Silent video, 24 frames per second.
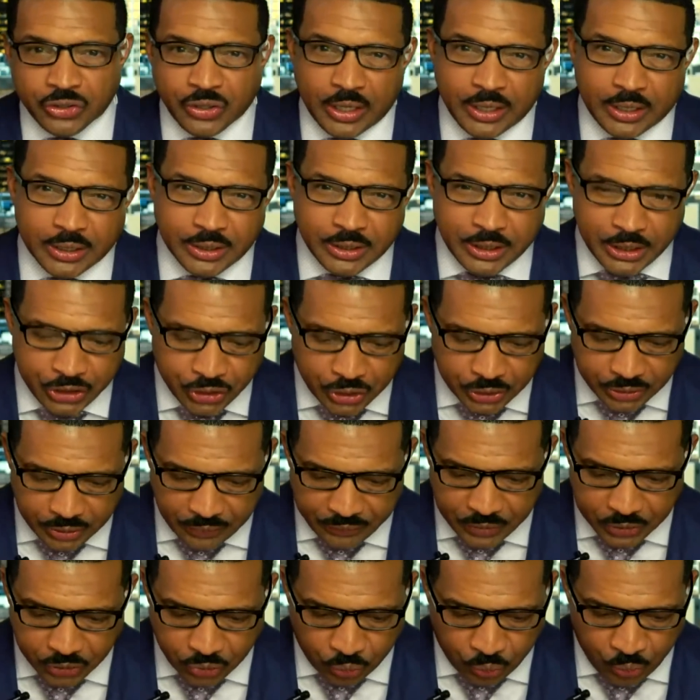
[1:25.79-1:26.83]
and conditions of
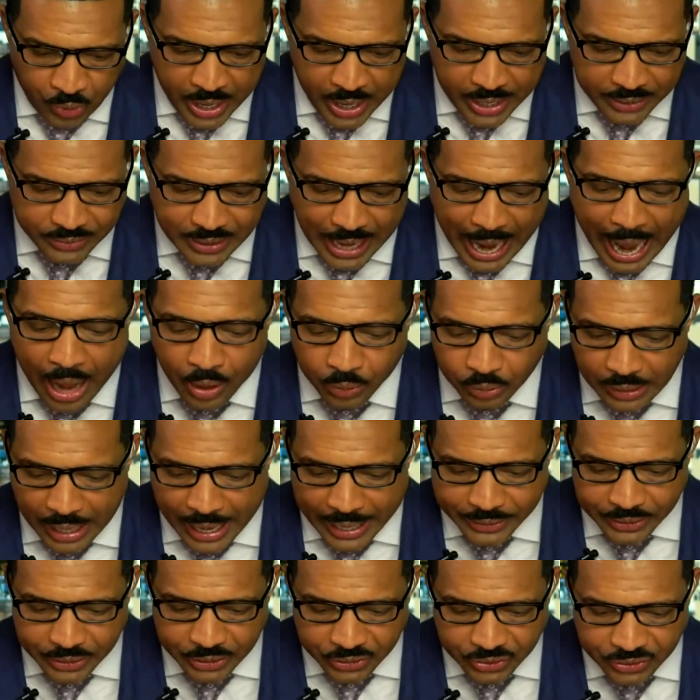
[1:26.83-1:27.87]
his arrest
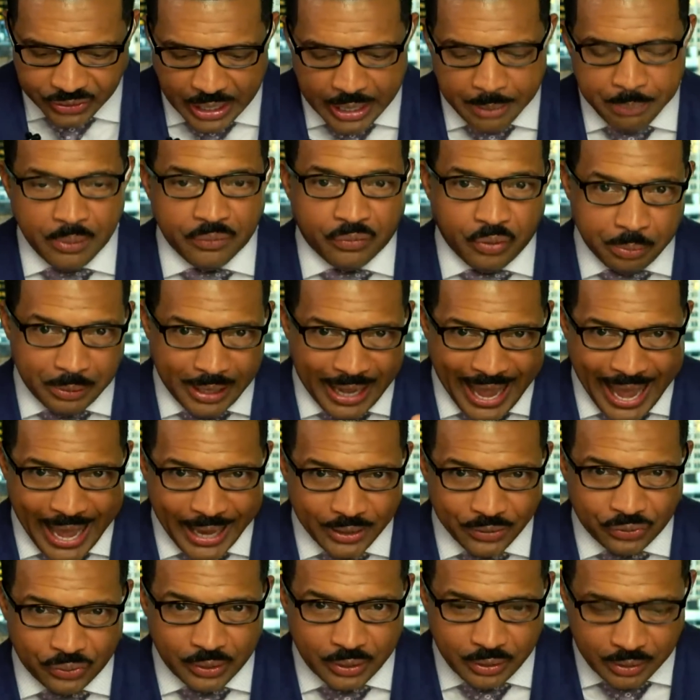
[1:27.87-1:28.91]
outlined in a statement from the
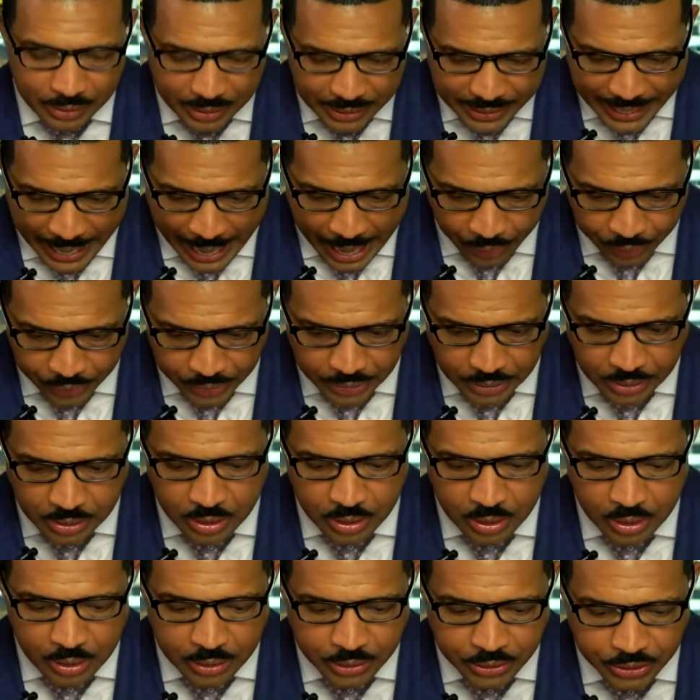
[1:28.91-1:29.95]
Addison County
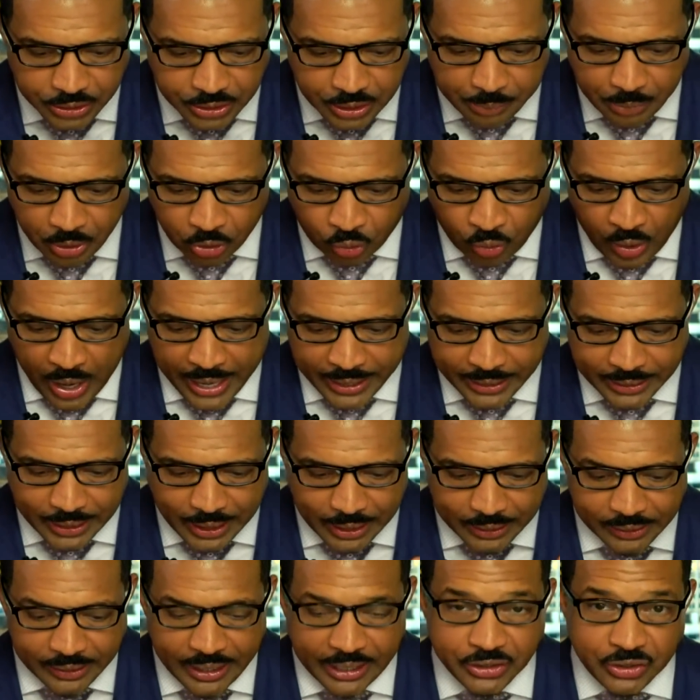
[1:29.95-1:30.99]
Democratic
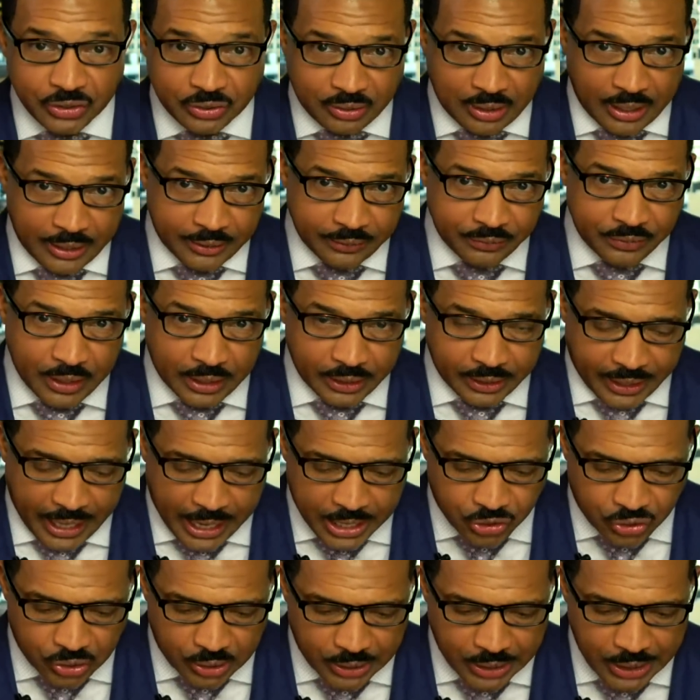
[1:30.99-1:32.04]
Legislative
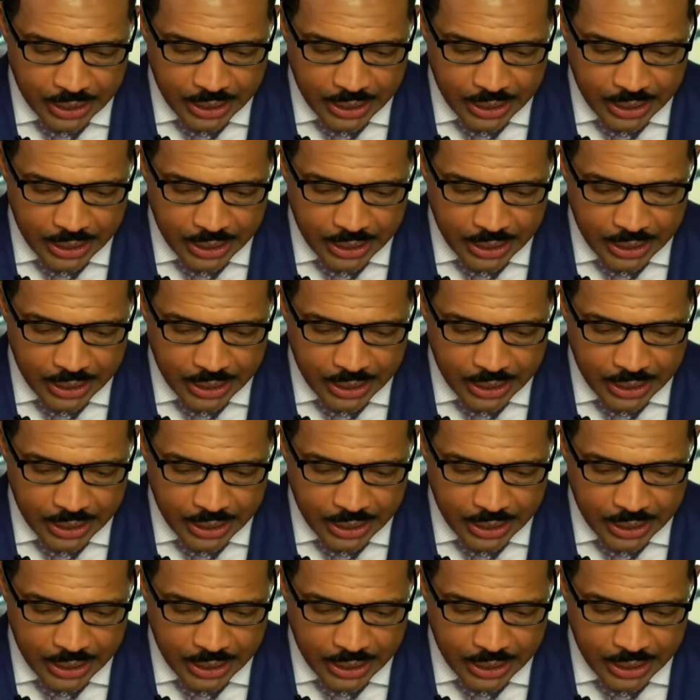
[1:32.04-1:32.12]
Delegation.